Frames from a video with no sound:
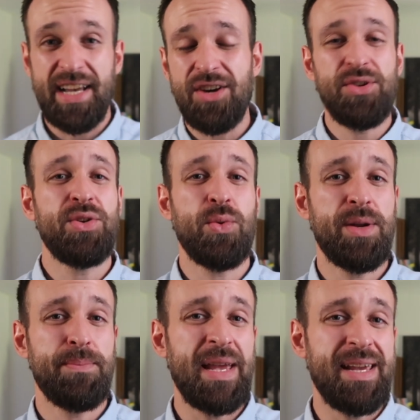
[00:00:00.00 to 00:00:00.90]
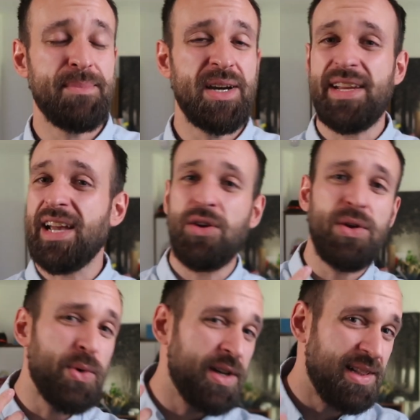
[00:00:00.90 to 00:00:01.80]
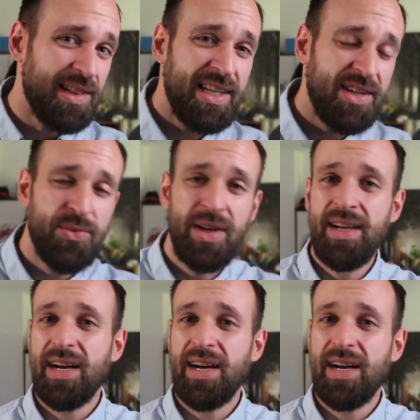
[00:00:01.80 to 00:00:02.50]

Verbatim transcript: How do you want to make money? How do you want to live?